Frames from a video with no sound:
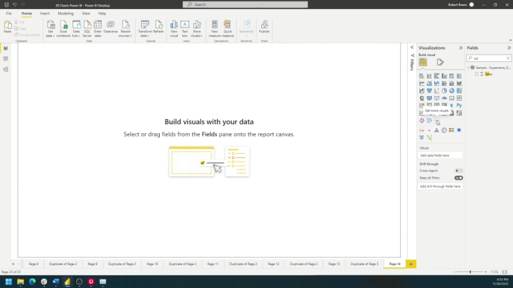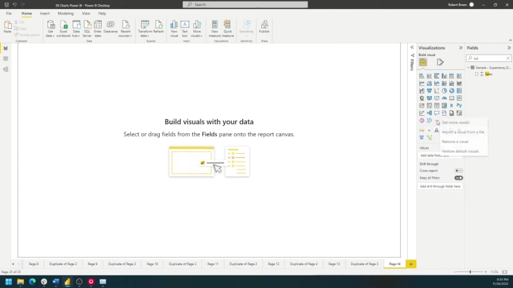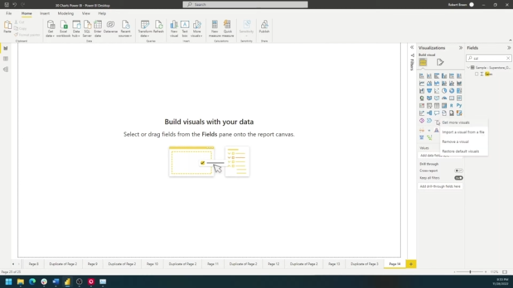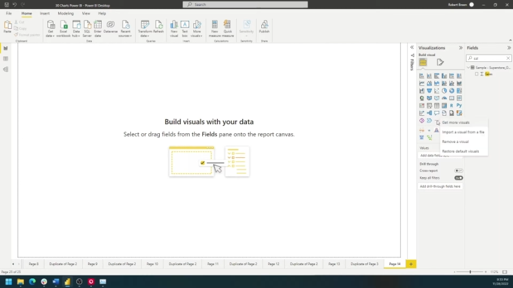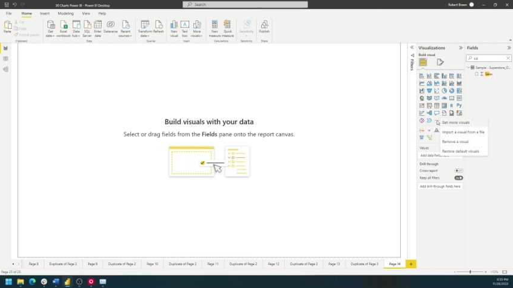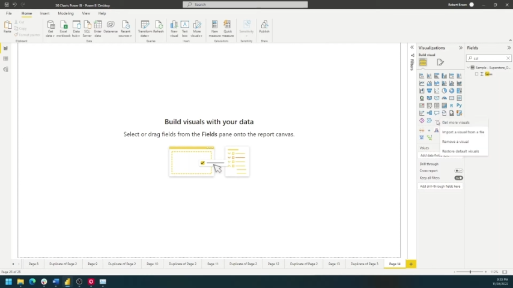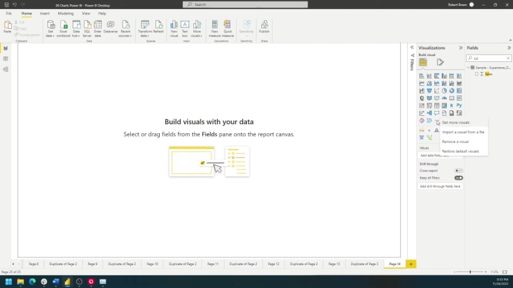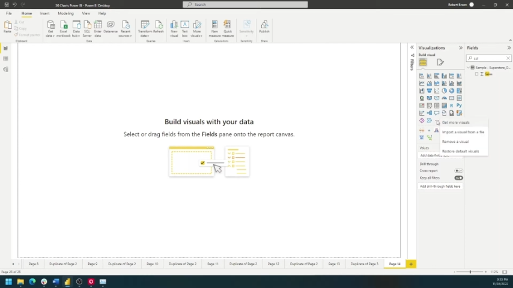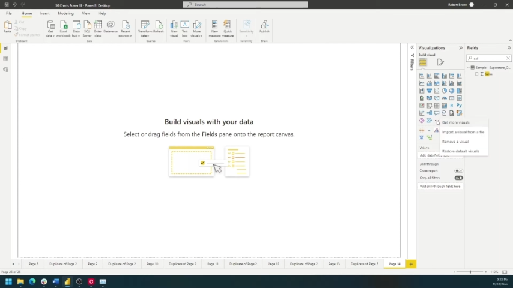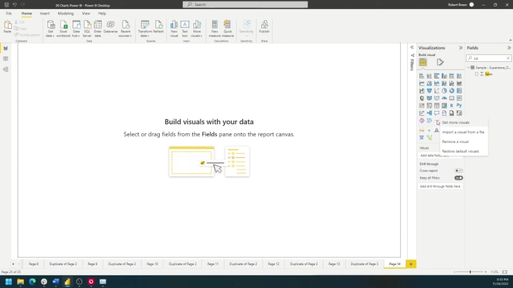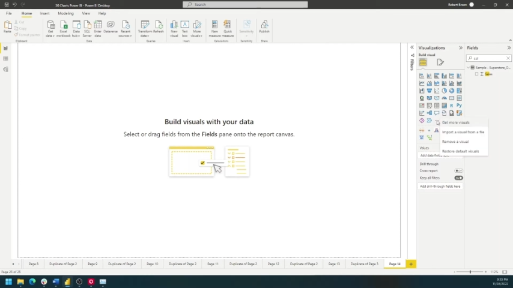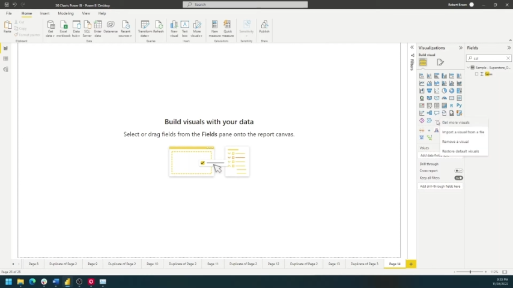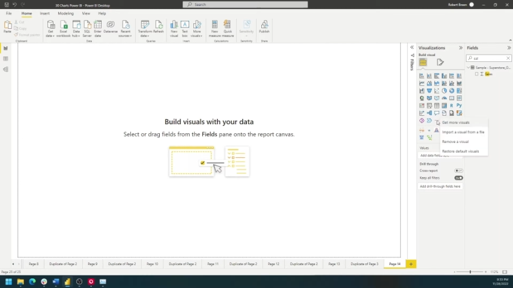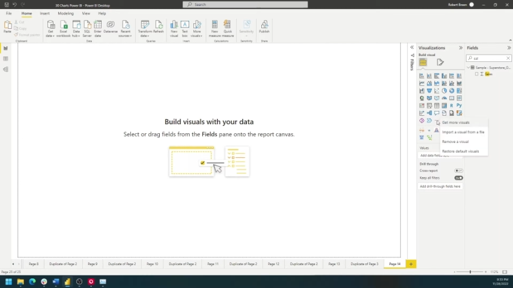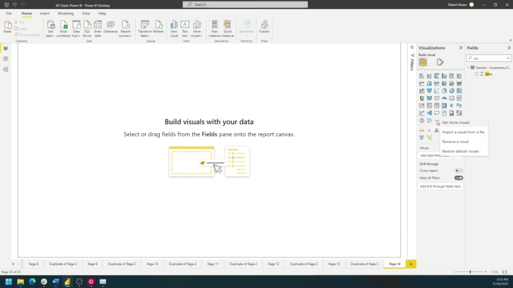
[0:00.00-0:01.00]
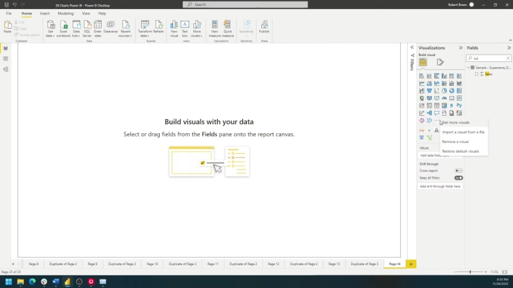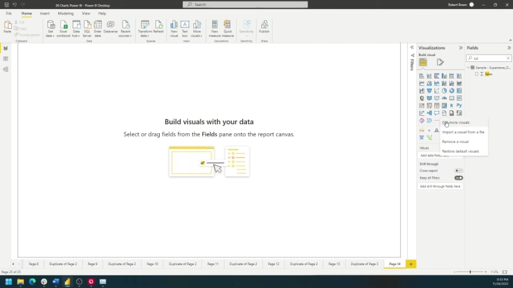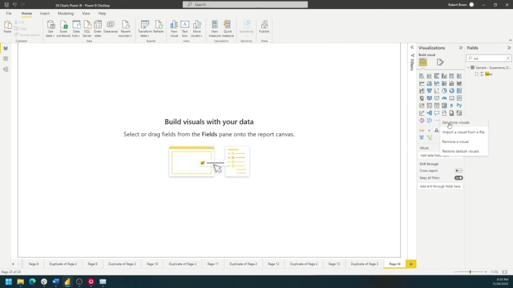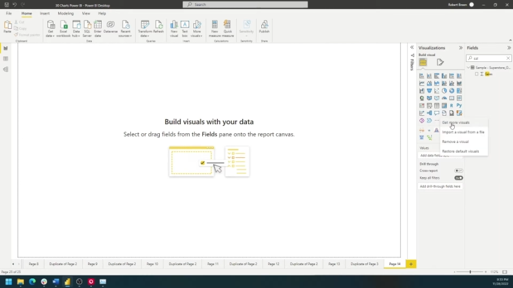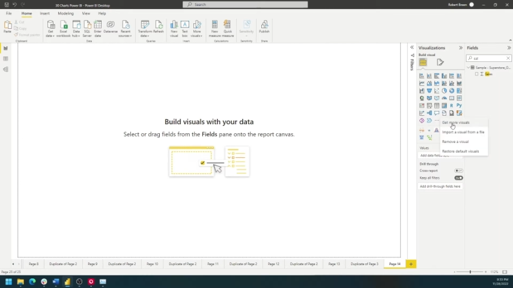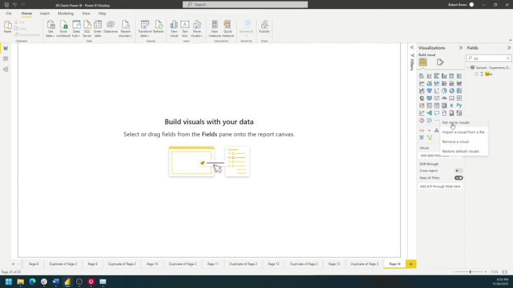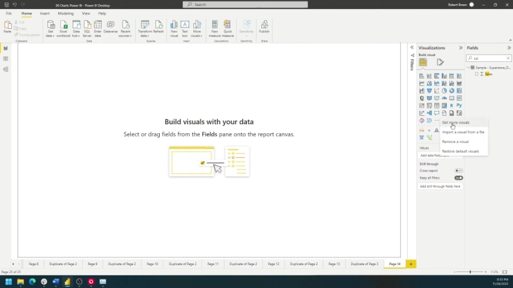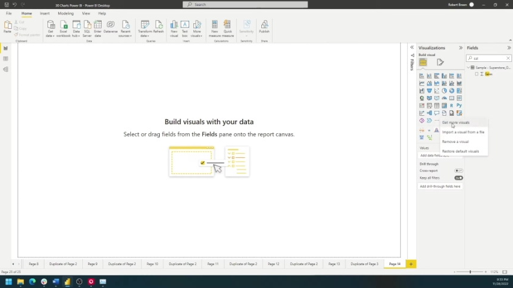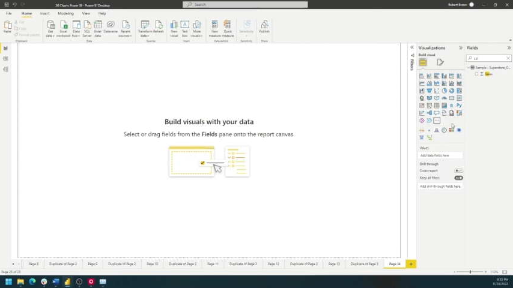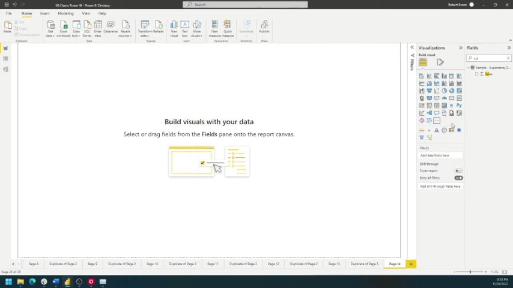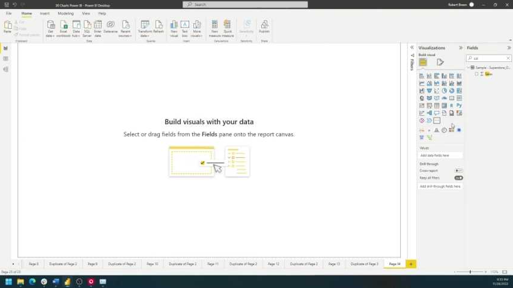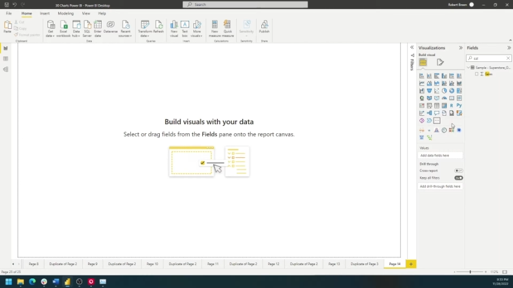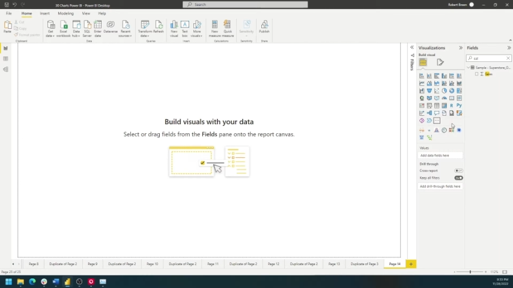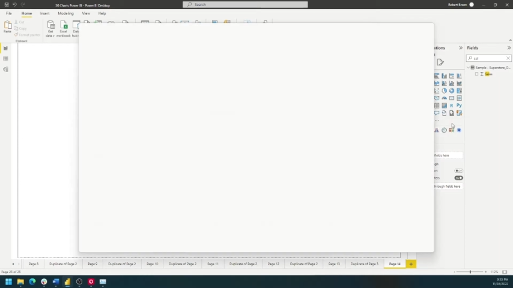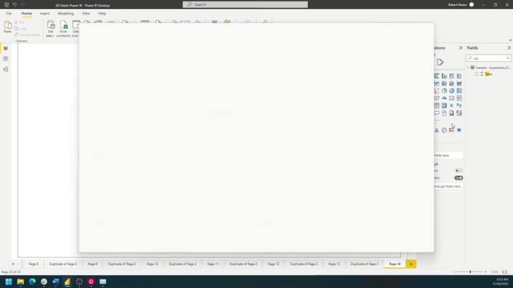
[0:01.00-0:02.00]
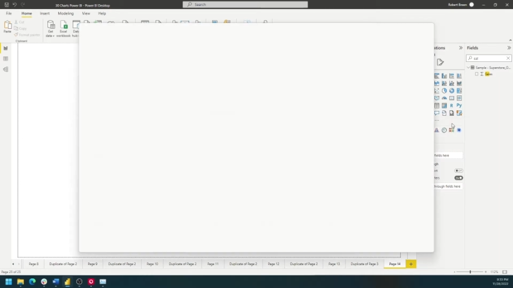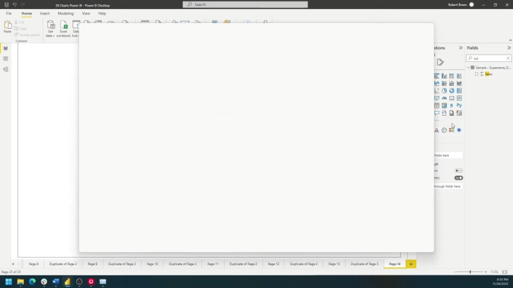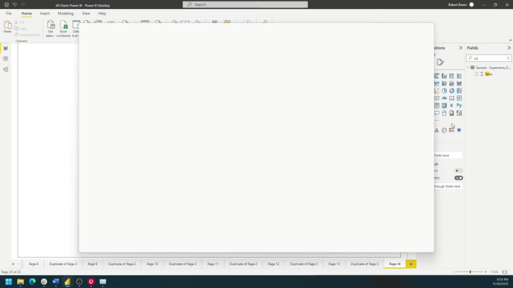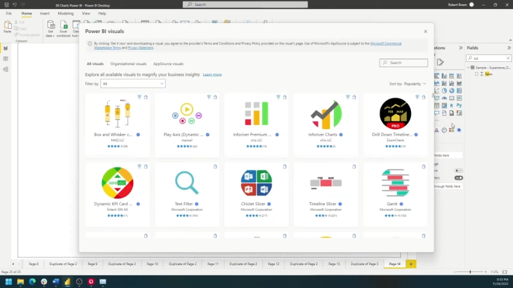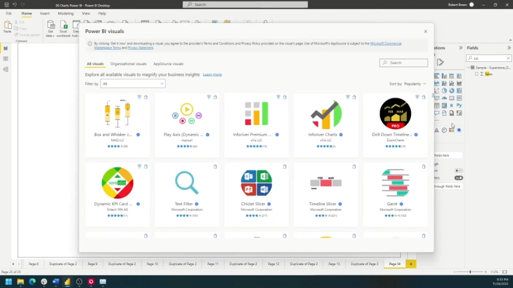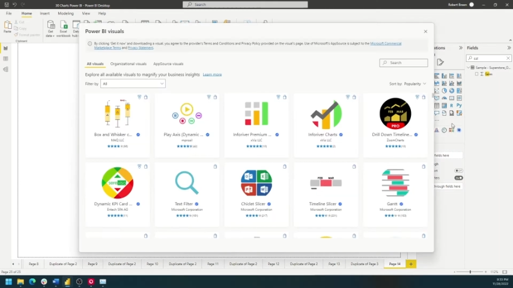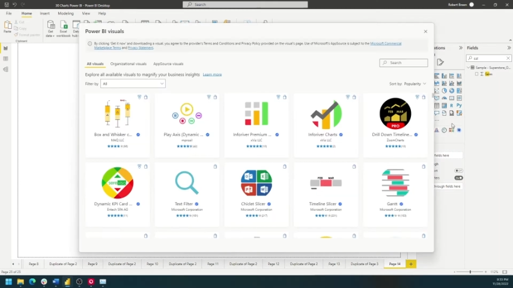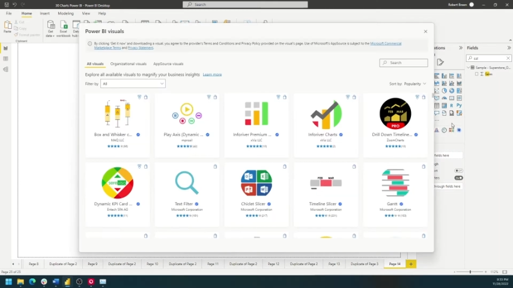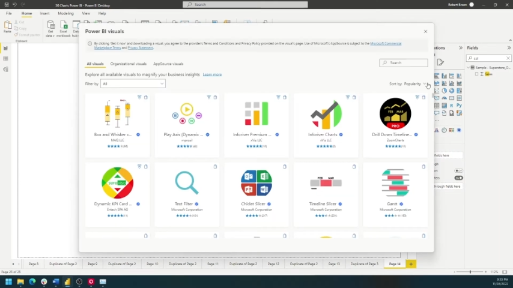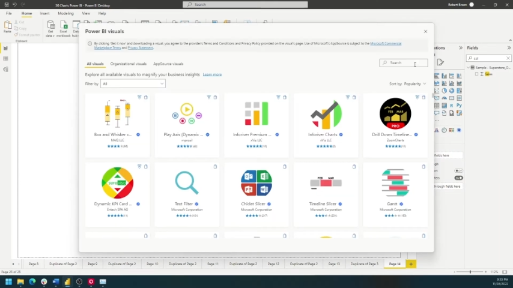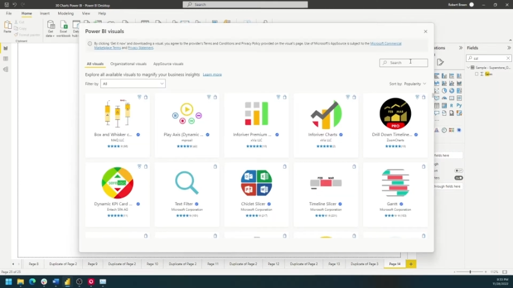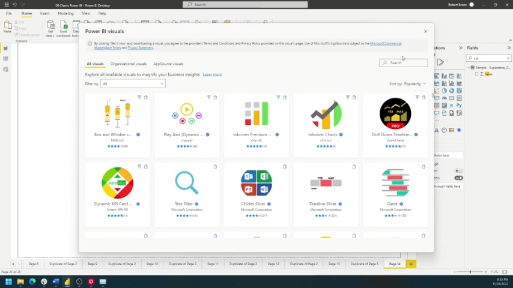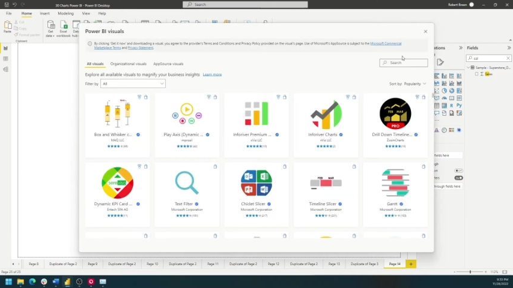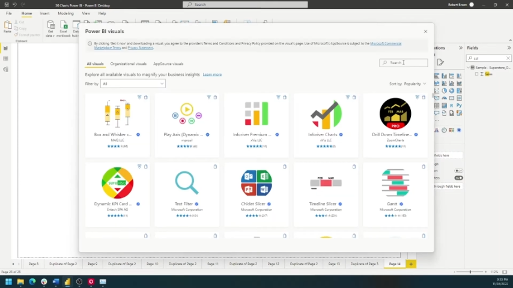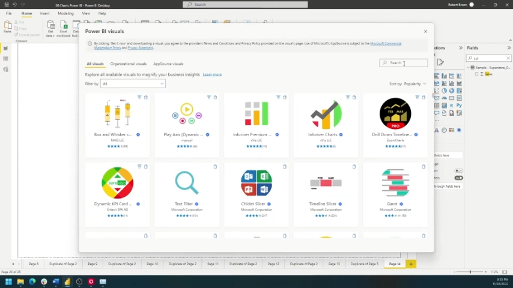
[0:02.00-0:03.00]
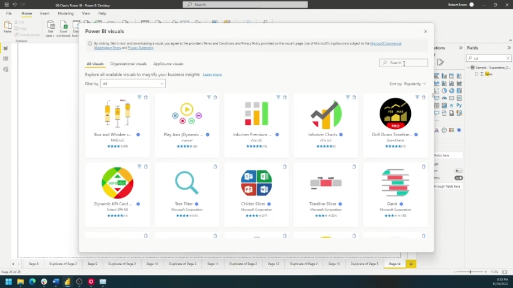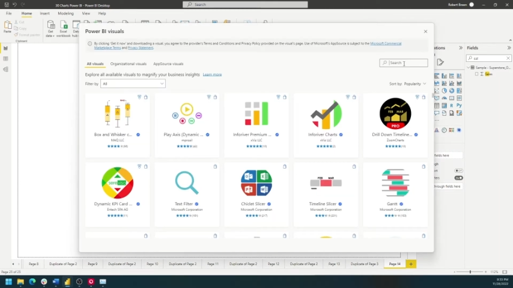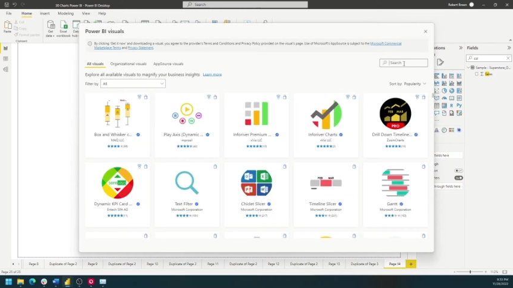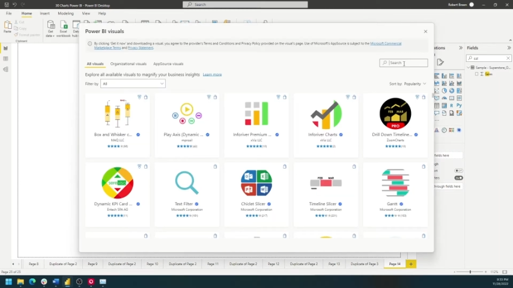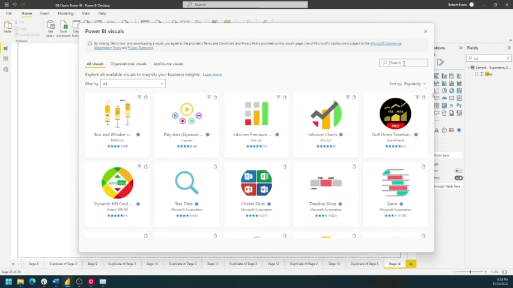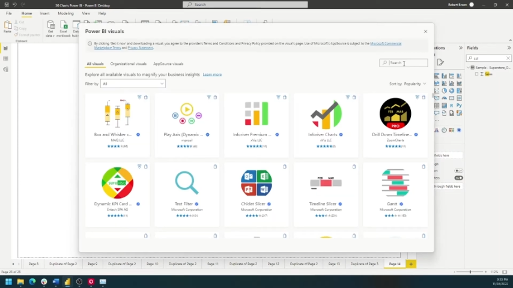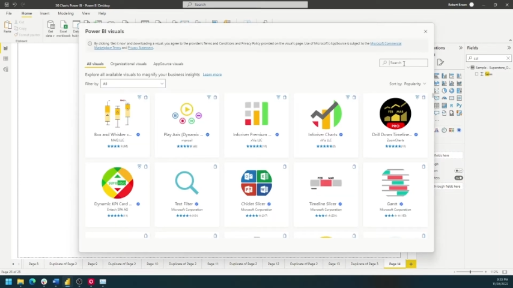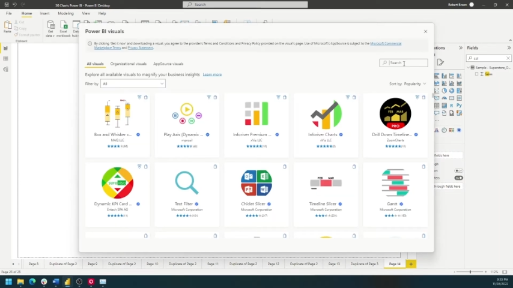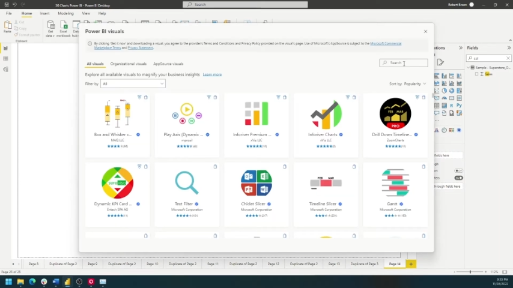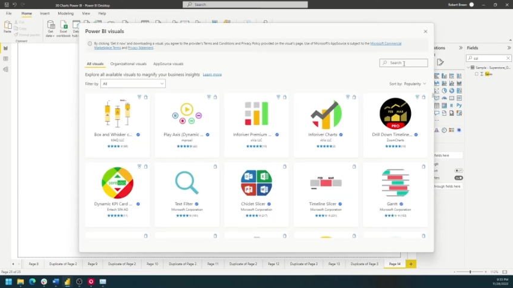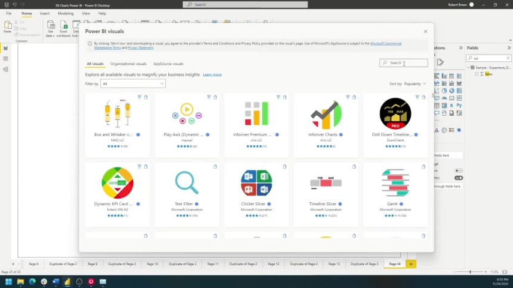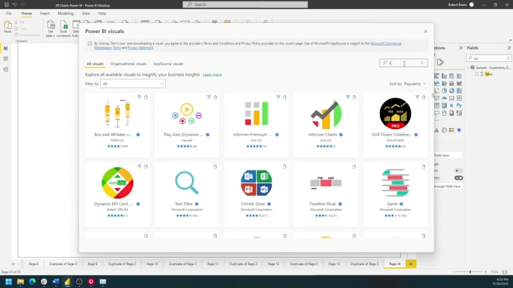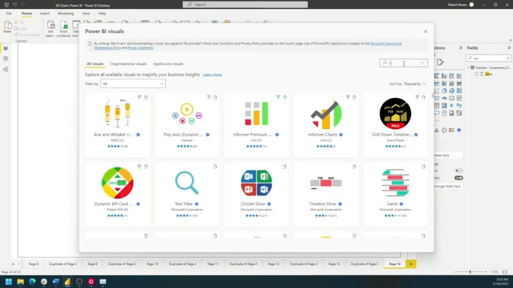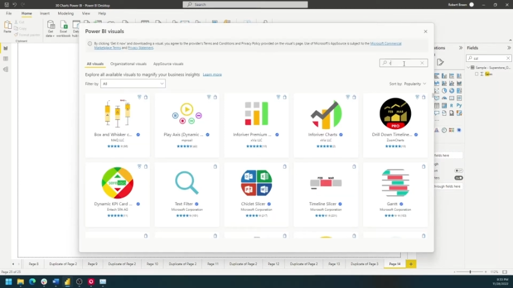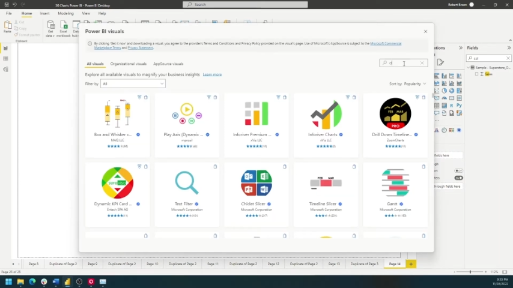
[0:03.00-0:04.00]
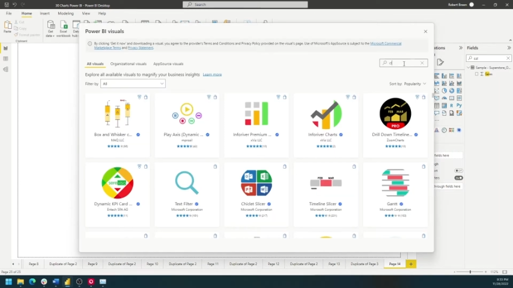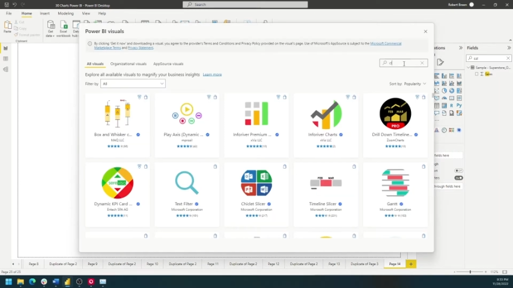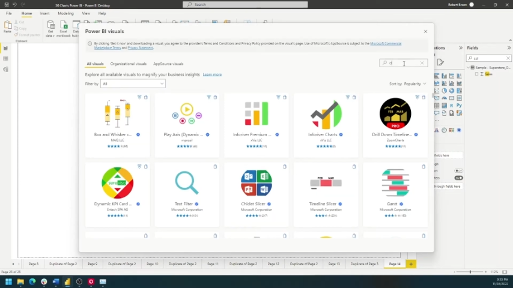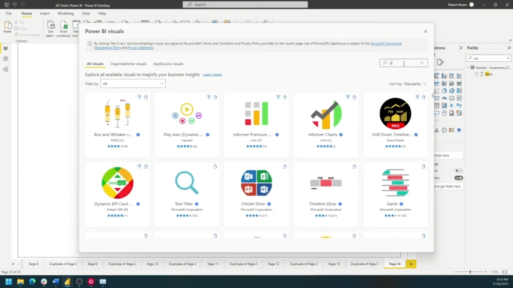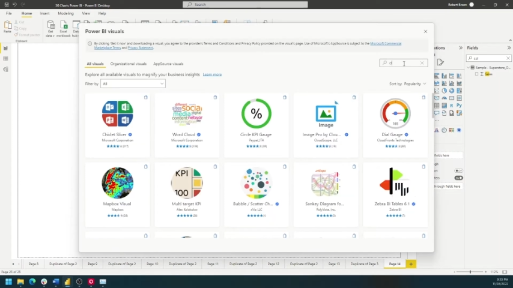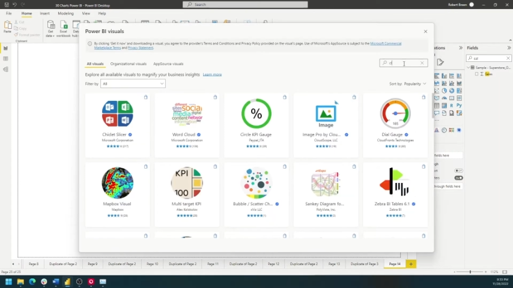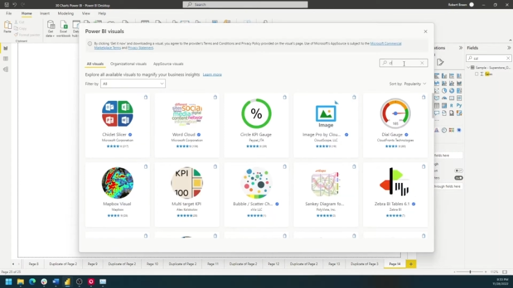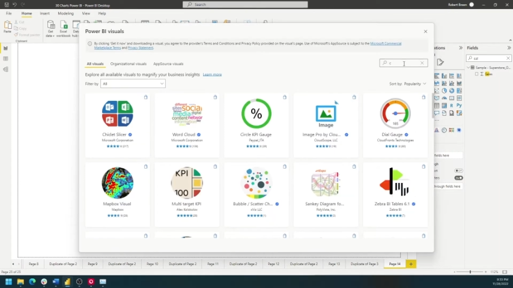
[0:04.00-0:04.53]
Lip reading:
Nobody's mouth can be seen.